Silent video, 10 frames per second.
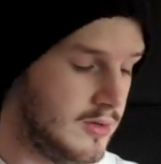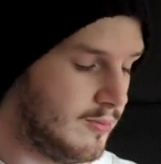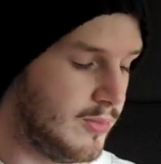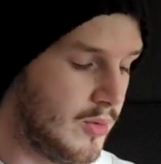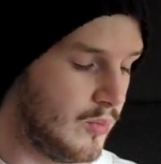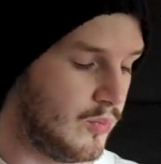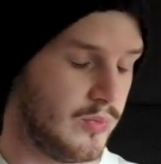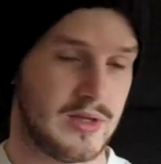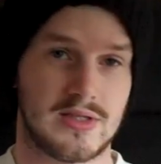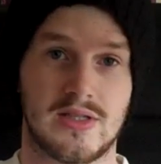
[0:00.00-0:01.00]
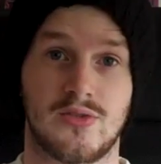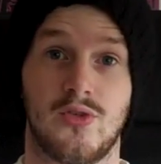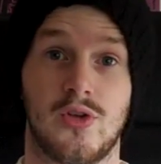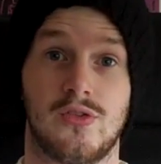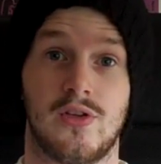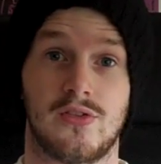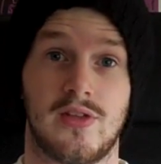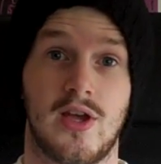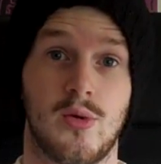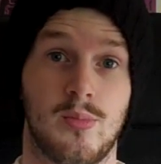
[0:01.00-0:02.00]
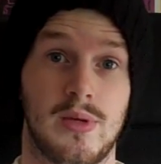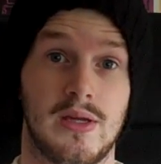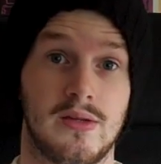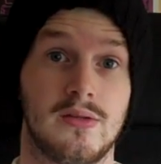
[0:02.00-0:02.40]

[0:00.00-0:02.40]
but this first note's on the upbeat.